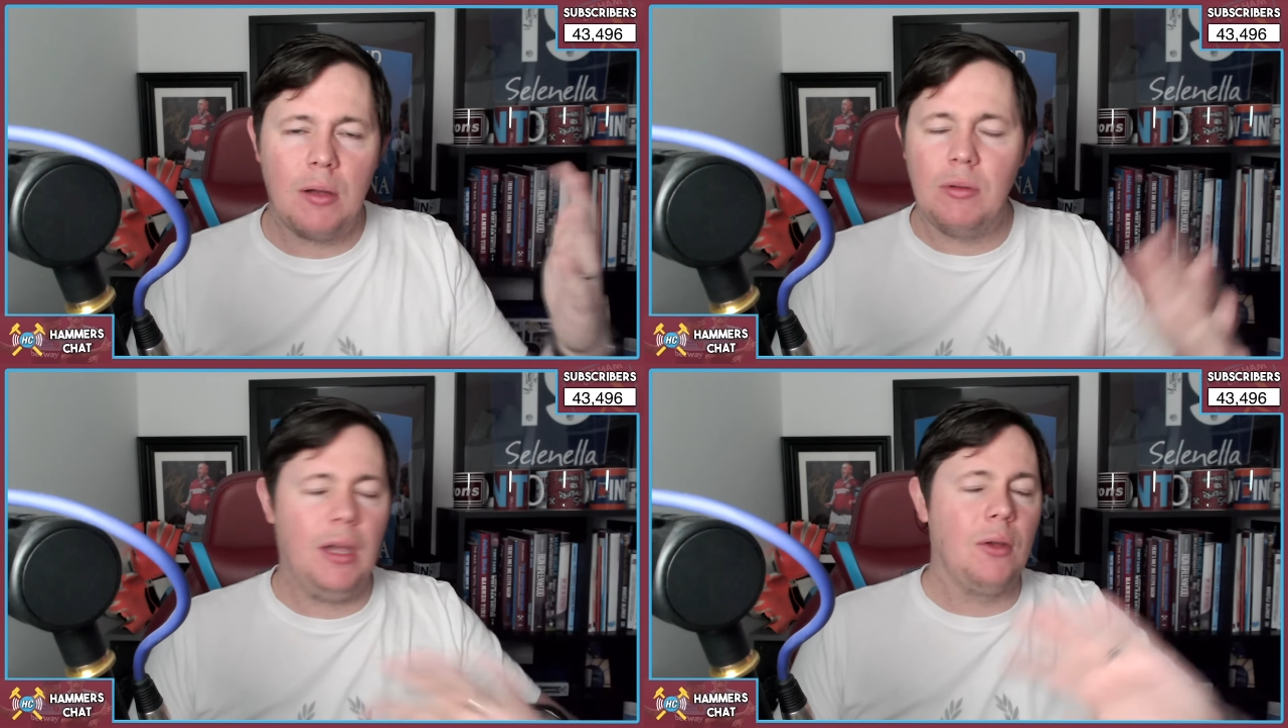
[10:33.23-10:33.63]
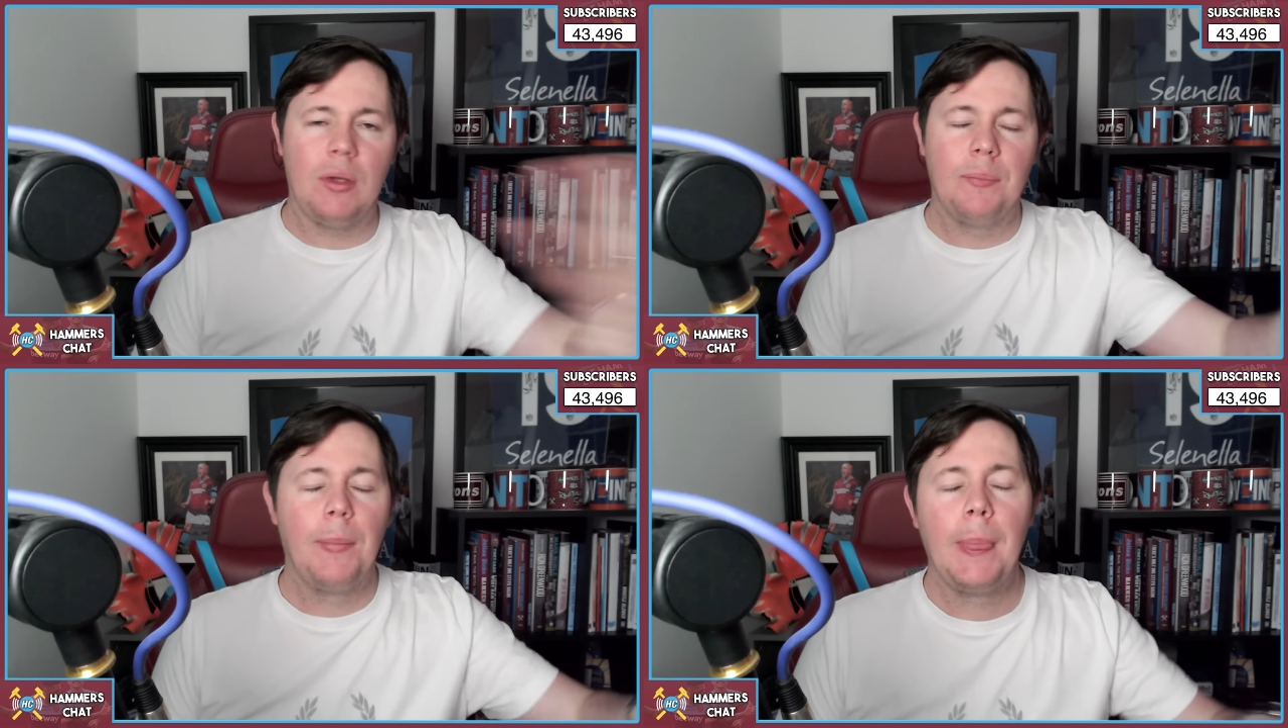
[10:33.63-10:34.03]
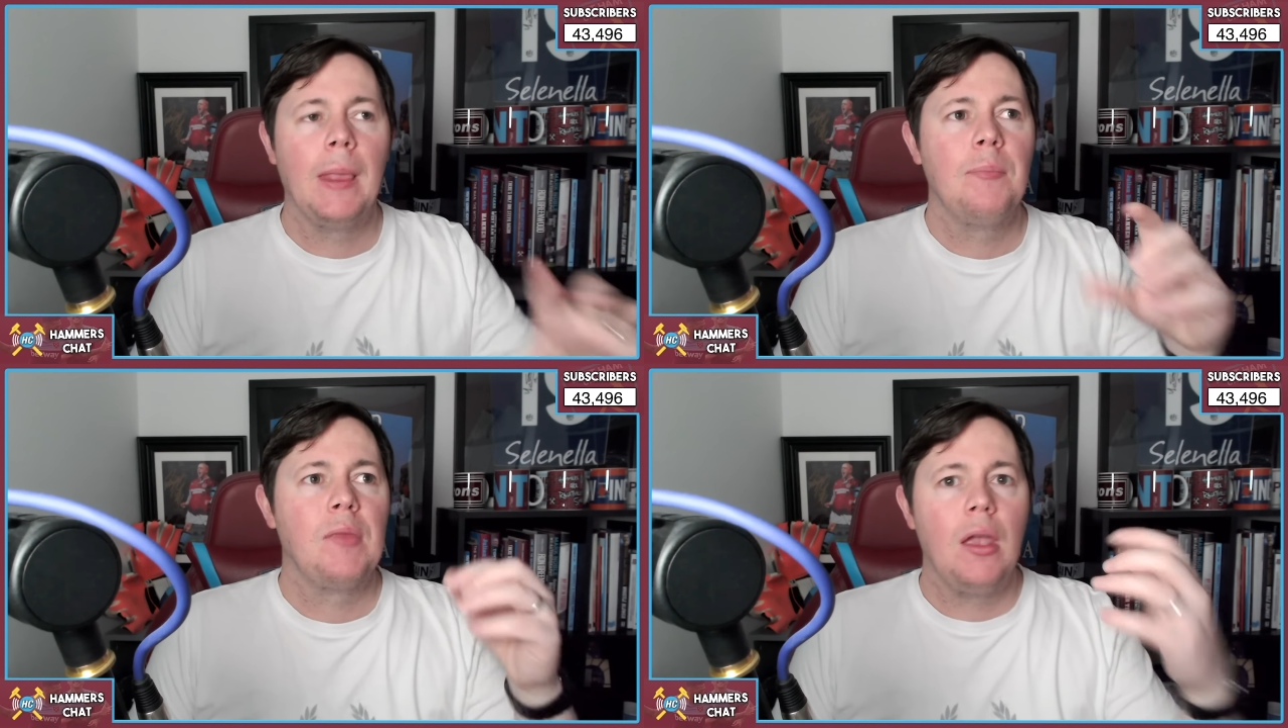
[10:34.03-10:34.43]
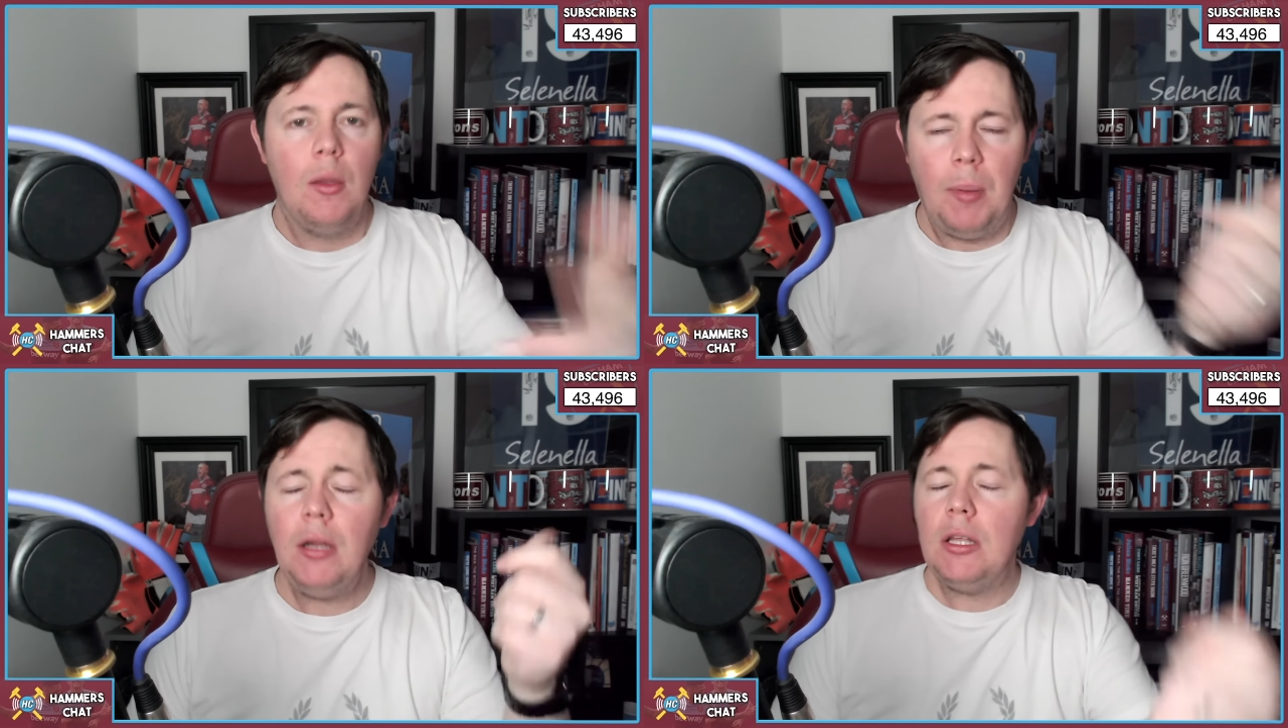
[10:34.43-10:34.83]
Anyway,
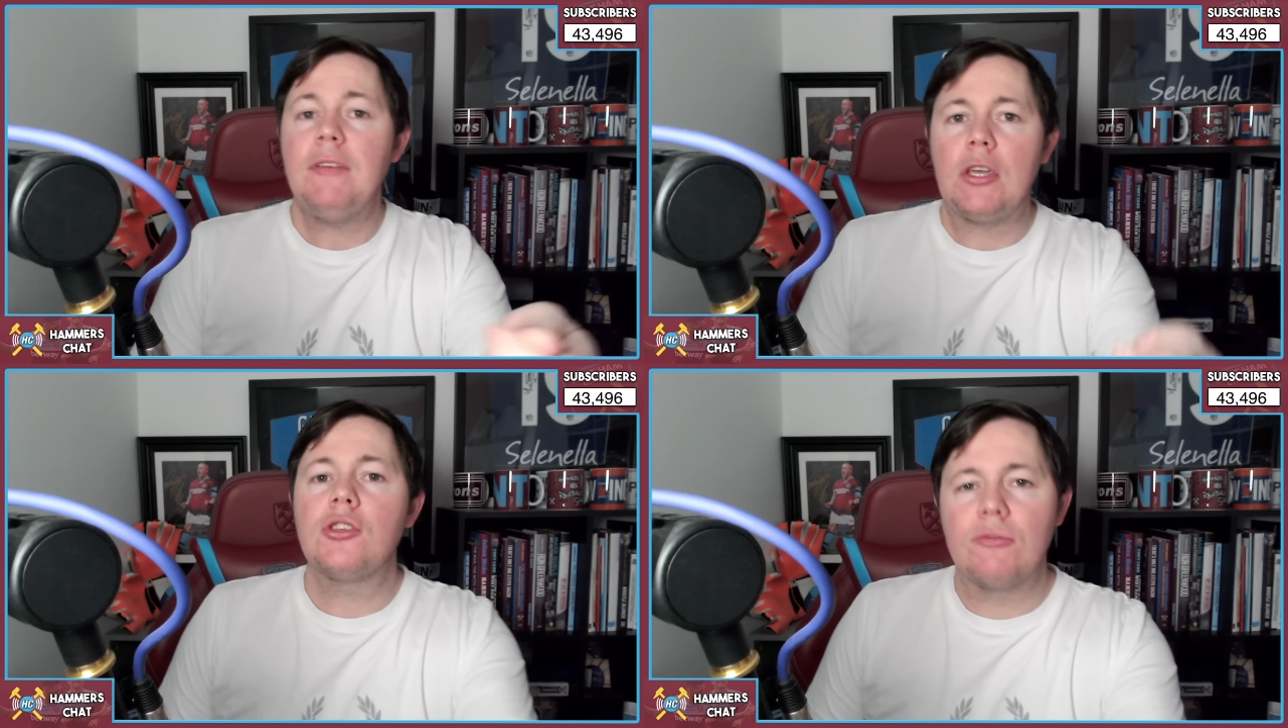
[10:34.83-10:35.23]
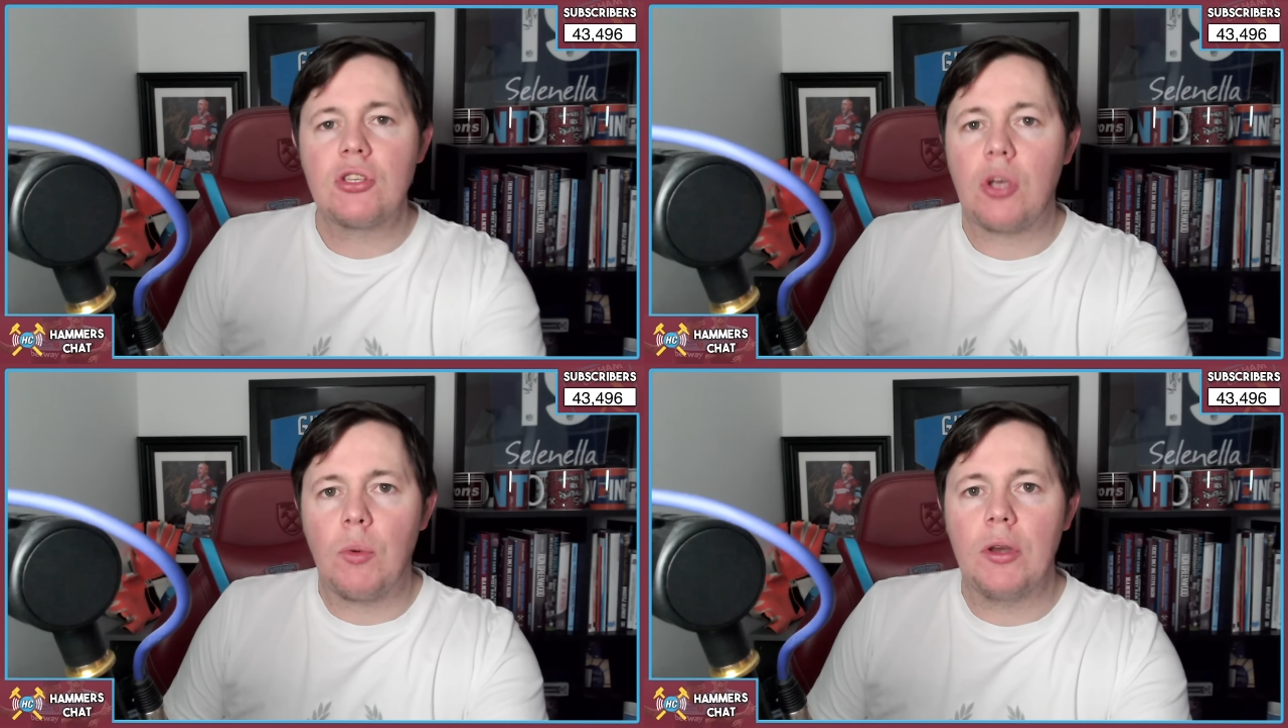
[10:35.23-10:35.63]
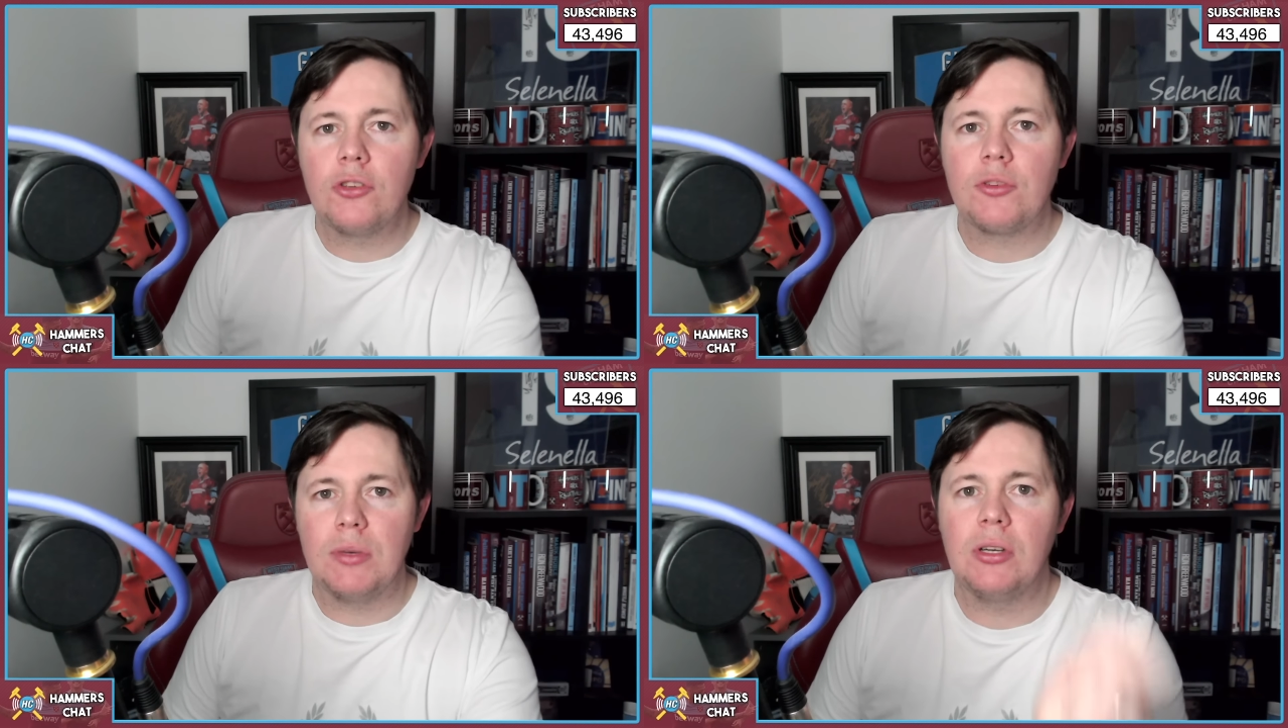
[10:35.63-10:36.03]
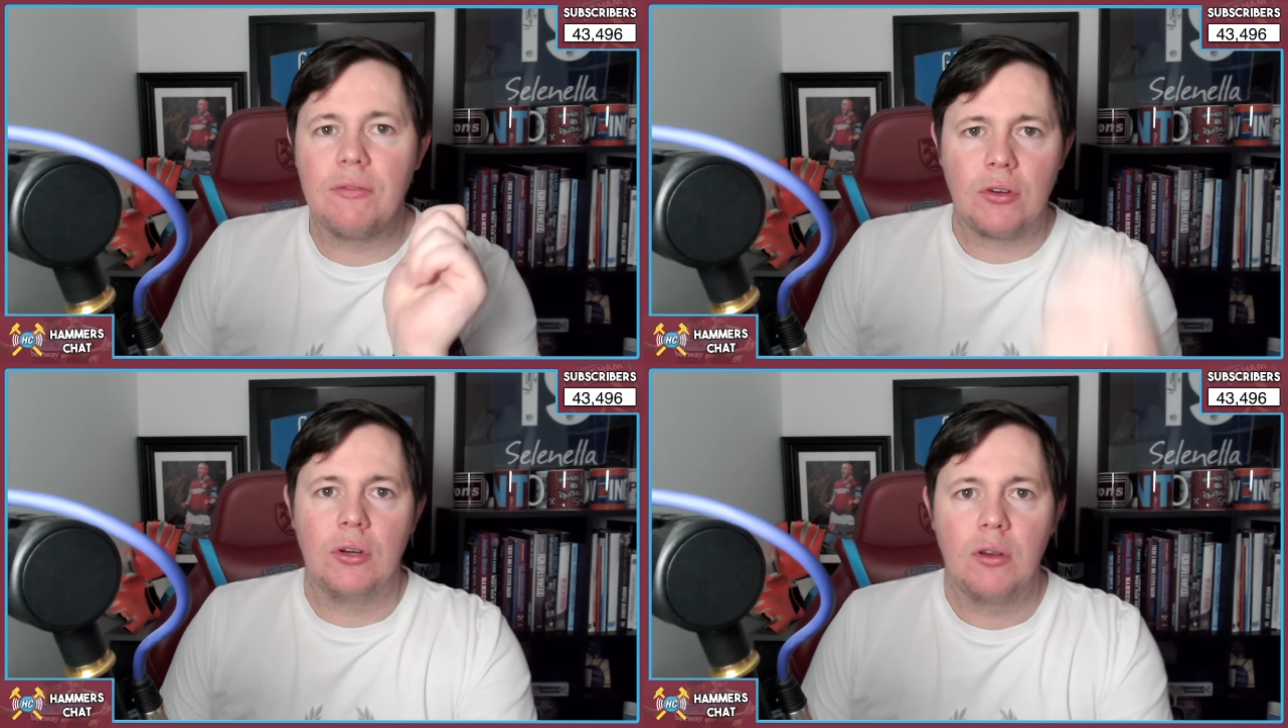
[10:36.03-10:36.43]
Bayer Leverkusen have just got 100 million
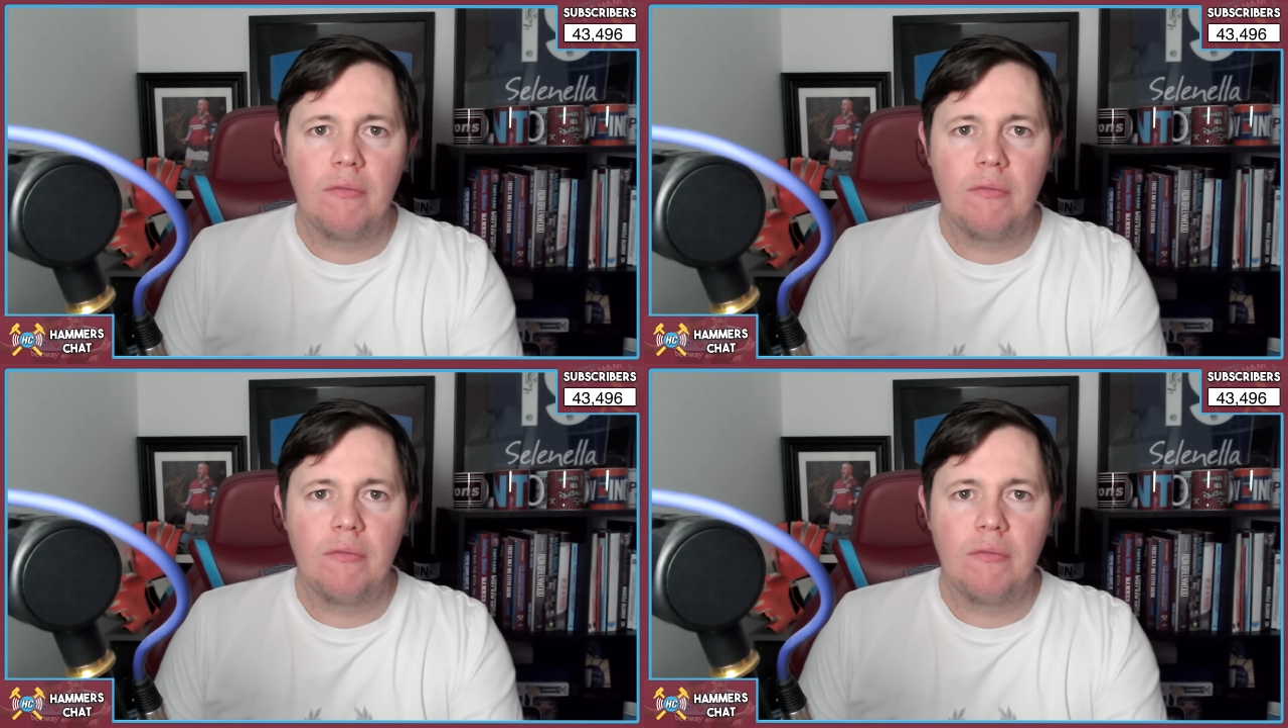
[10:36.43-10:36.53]
for